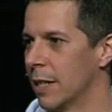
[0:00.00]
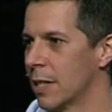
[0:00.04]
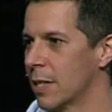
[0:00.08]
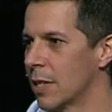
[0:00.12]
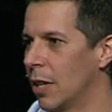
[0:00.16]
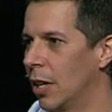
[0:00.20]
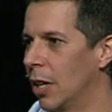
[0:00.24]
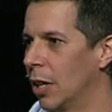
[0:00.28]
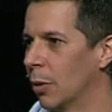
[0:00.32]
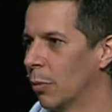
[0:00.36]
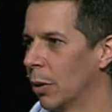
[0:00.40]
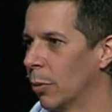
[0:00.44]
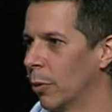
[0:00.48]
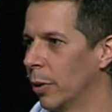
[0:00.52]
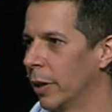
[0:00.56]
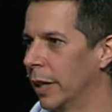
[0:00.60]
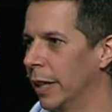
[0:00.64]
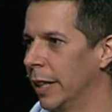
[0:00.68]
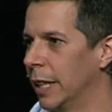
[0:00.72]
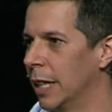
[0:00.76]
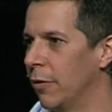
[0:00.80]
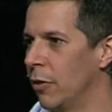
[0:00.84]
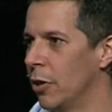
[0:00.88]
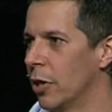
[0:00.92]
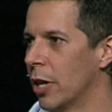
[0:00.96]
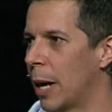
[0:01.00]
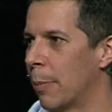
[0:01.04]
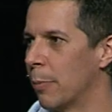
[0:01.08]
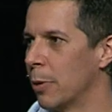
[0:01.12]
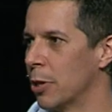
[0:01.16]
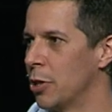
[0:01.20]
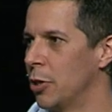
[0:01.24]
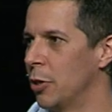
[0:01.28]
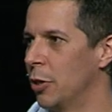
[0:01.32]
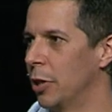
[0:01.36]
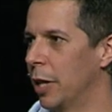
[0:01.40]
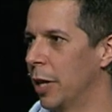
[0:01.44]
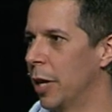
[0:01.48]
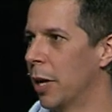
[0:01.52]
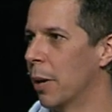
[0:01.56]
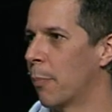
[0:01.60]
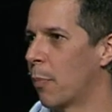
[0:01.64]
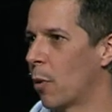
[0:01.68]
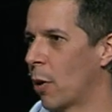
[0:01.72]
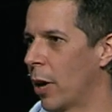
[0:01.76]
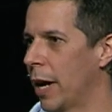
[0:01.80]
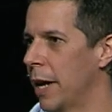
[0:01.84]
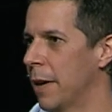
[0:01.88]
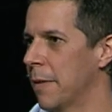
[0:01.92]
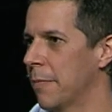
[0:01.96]
a song where we're going to give you the opportunity to
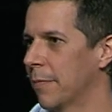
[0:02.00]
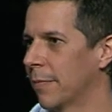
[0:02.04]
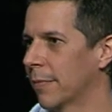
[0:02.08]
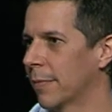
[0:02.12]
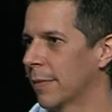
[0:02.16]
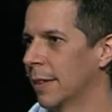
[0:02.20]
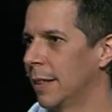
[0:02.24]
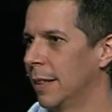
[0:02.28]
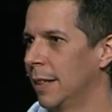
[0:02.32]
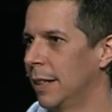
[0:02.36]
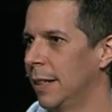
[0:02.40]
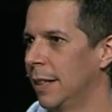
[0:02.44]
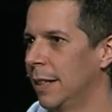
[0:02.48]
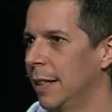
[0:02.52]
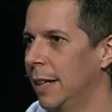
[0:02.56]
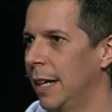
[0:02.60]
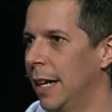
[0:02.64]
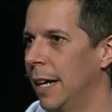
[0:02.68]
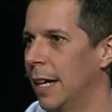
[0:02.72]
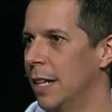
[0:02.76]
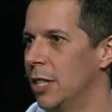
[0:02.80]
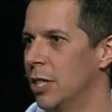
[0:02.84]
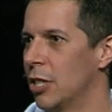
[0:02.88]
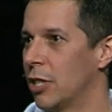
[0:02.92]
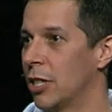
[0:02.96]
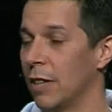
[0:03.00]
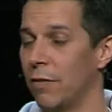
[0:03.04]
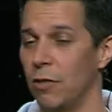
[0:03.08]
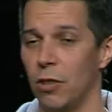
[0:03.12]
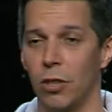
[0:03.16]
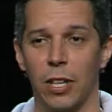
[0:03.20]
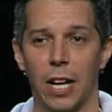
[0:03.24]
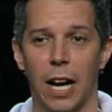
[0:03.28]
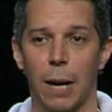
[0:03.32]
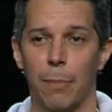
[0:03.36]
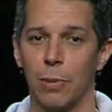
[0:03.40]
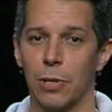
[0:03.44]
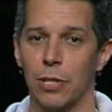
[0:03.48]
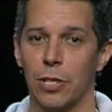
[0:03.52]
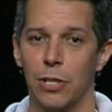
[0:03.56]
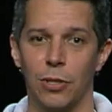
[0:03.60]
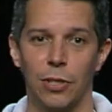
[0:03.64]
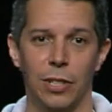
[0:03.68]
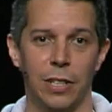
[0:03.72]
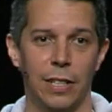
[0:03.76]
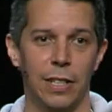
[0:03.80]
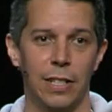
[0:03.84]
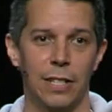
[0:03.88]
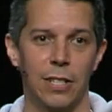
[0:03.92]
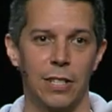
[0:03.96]
pray and just give you the
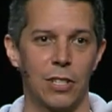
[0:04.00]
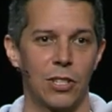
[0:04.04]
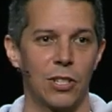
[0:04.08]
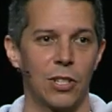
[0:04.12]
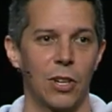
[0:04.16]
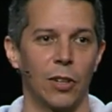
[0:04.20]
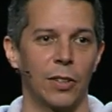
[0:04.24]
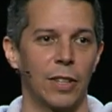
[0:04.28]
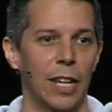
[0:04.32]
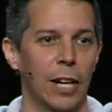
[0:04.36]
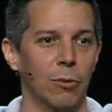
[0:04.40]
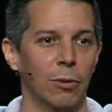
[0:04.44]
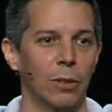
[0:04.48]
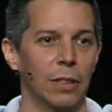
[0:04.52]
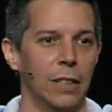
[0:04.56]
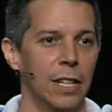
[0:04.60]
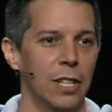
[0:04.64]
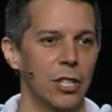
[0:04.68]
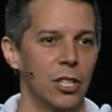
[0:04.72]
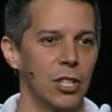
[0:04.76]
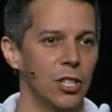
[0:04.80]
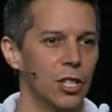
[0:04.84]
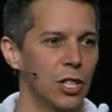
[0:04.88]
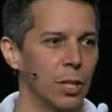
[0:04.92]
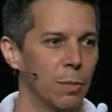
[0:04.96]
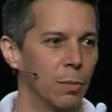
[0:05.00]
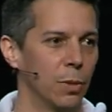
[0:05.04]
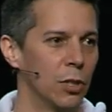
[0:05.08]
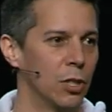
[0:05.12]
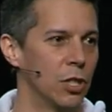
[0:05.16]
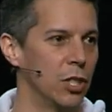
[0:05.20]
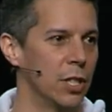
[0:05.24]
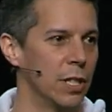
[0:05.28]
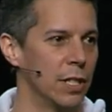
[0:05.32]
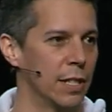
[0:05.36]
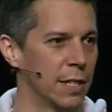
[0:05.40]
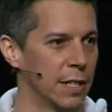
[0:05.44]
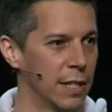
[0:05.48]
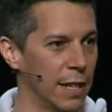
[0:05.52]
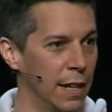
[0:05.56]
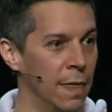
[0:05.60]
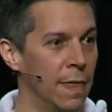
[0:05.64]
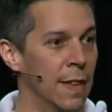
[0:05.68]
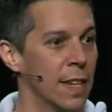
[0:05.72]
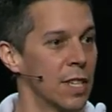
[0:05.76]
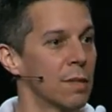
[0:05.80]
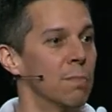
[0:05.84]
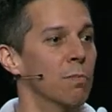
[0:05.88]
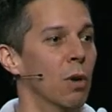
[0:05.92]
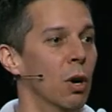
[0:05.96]
opportunity to start that relationship with Jesus in
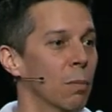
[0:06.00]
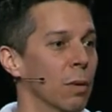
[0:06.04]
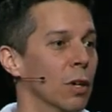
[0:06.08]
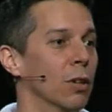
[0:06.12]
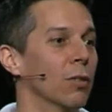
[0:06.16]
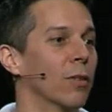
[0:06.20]
this moment